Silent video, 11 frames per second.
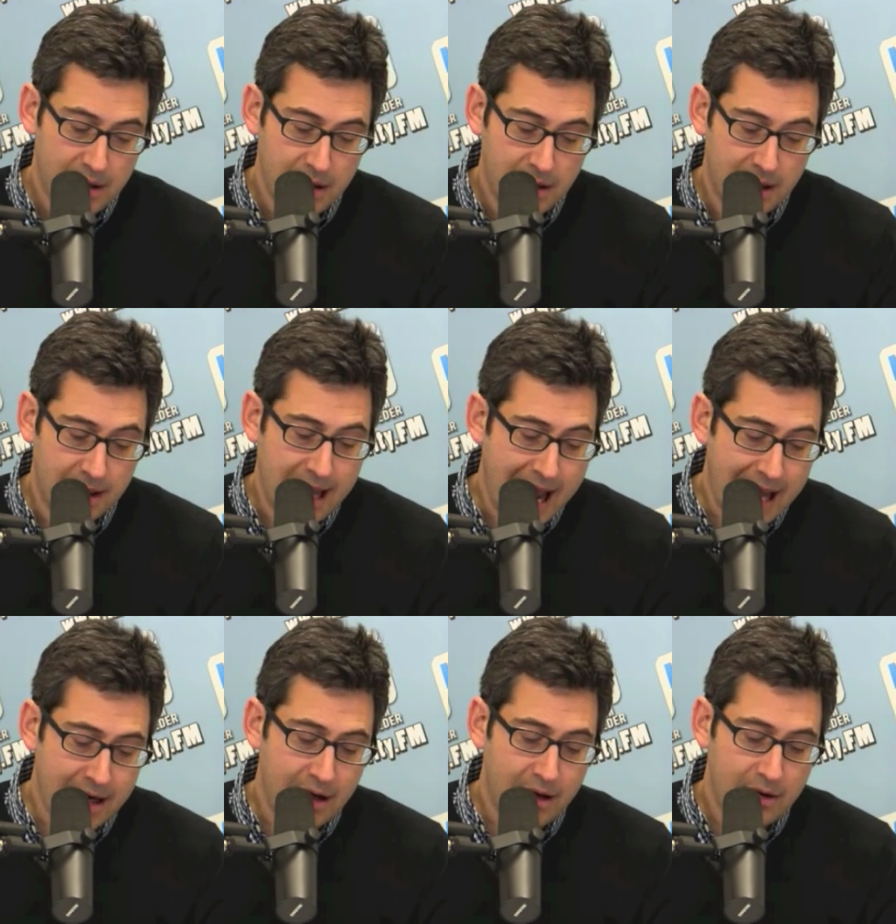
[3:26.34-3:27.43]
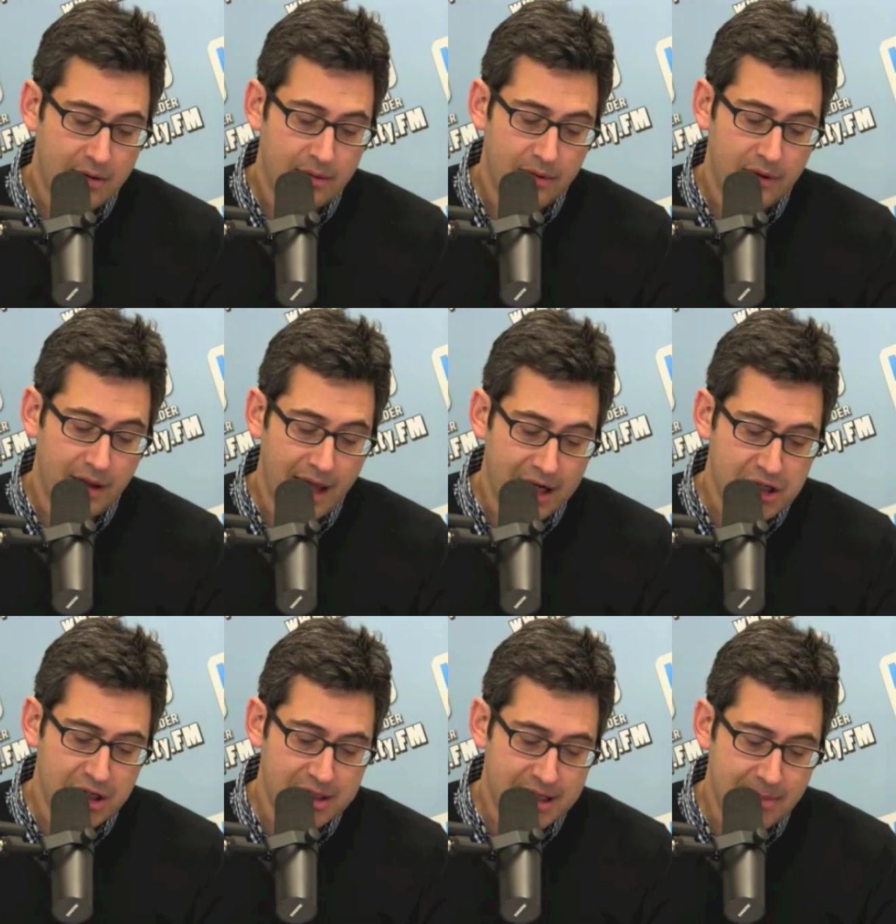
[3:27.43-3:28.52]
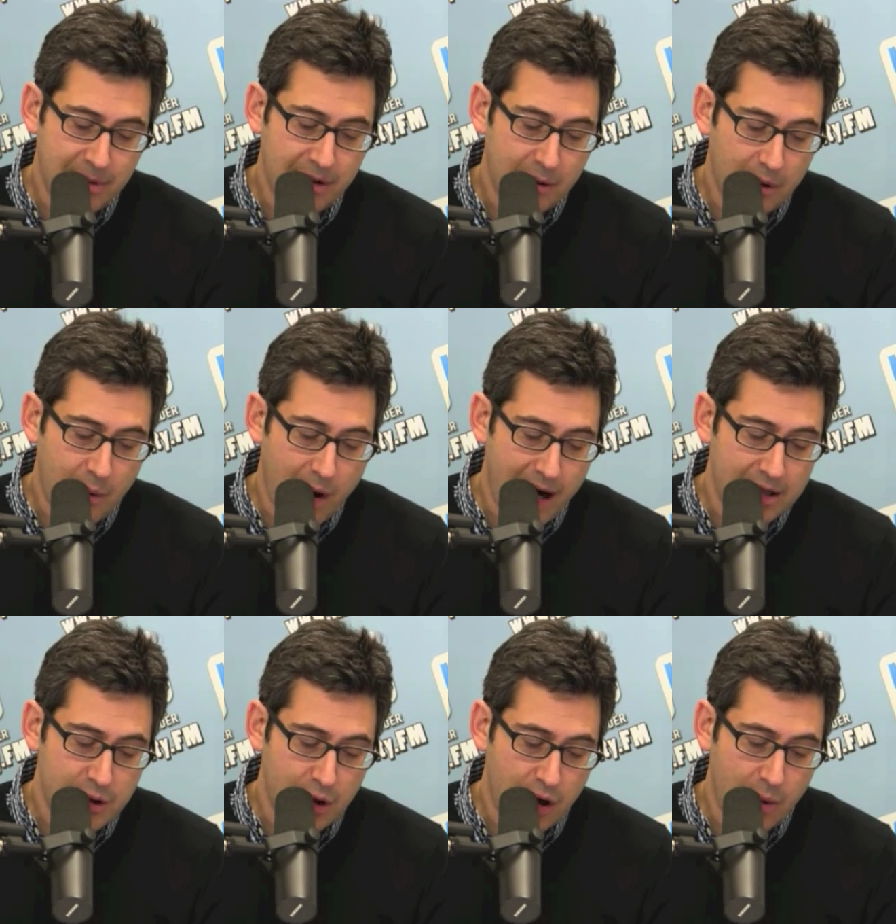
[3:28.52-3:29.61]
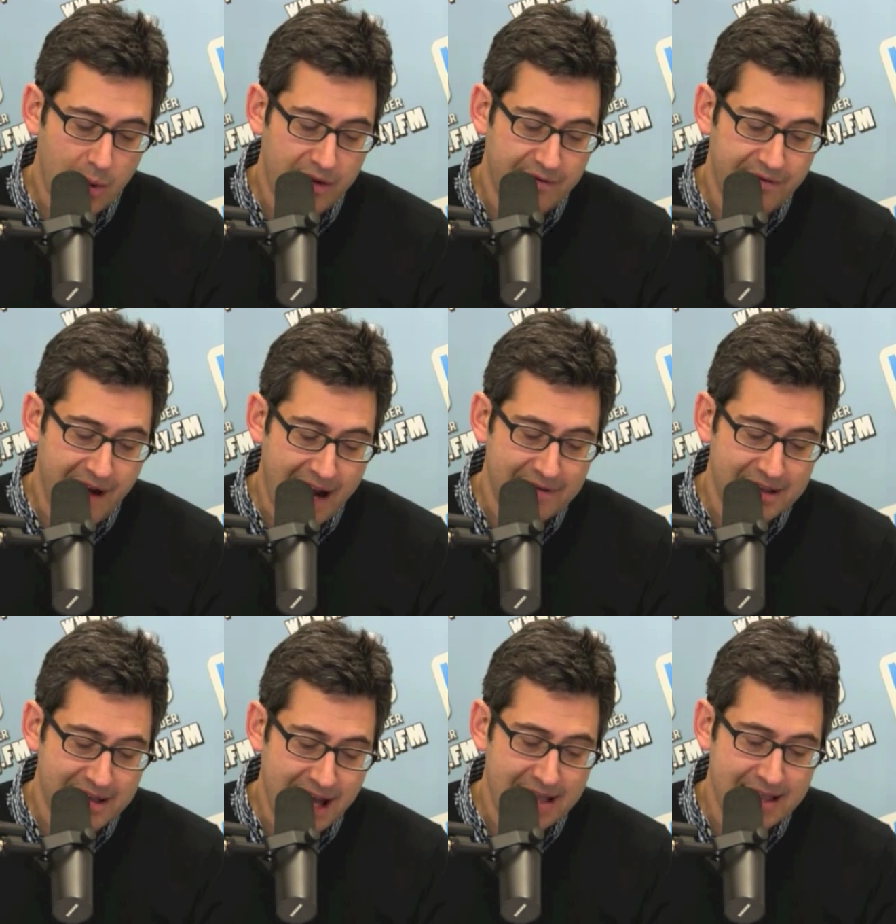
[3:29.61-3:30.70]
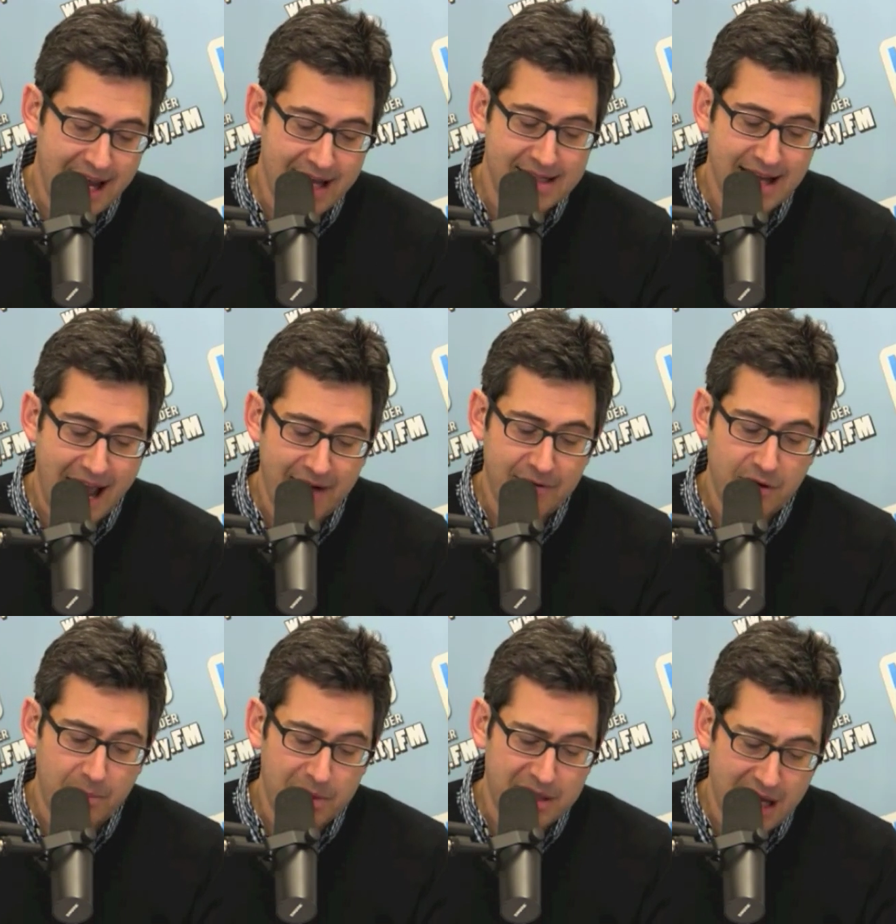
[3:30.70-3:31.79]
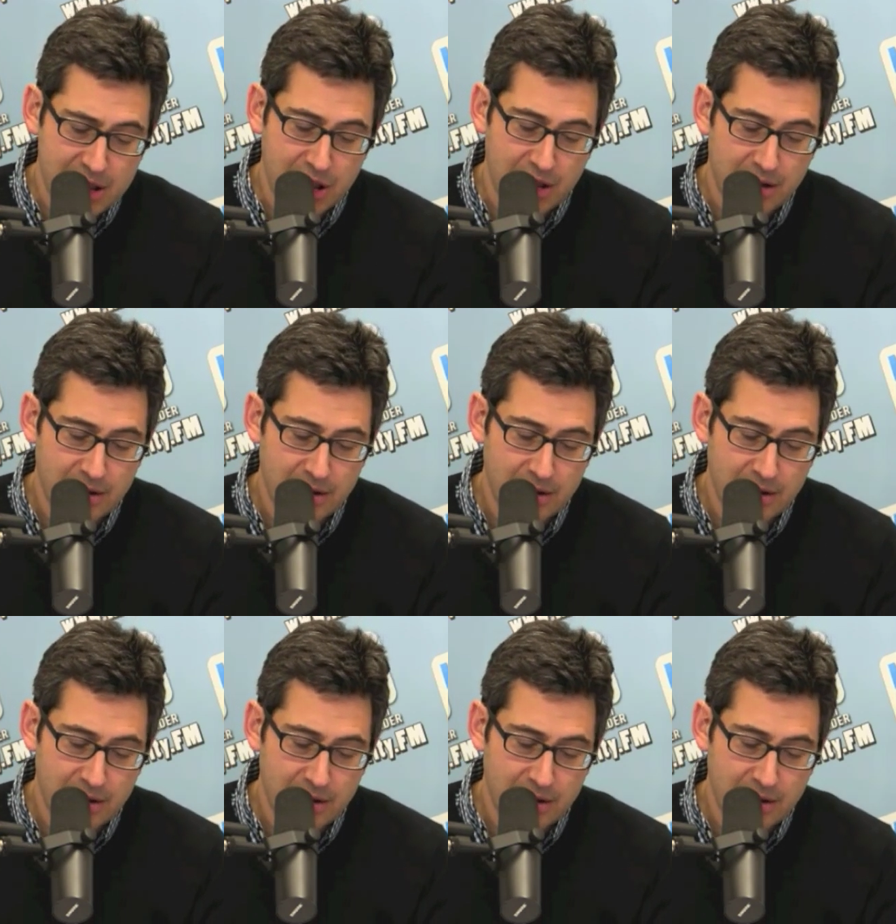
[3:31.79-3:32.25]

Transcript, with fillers: In Canada, the election is typically required to occur within 5 to 10 days after the petition.